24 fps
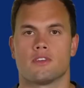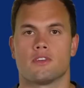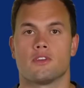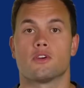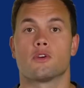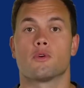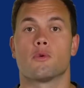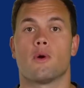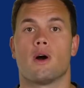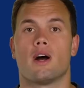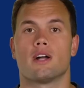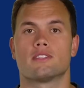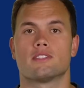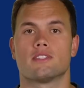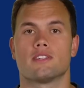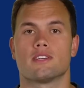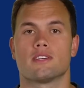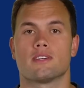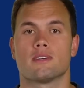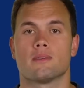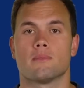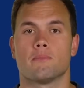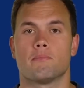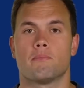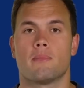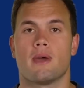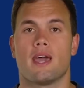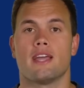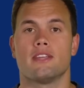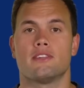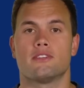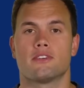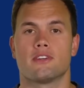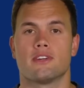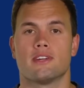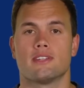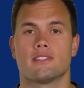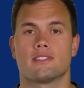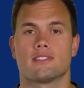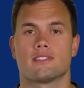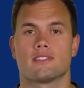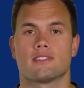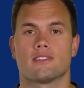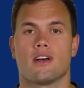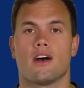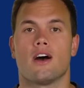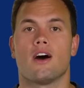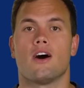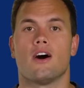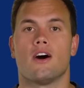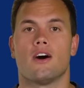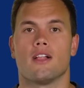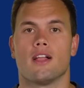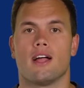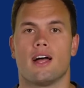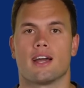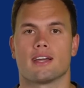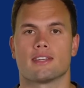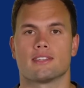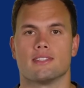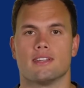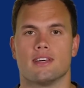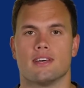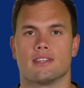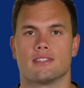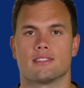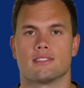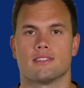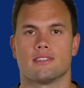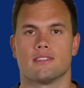You're watching Patriots All Access.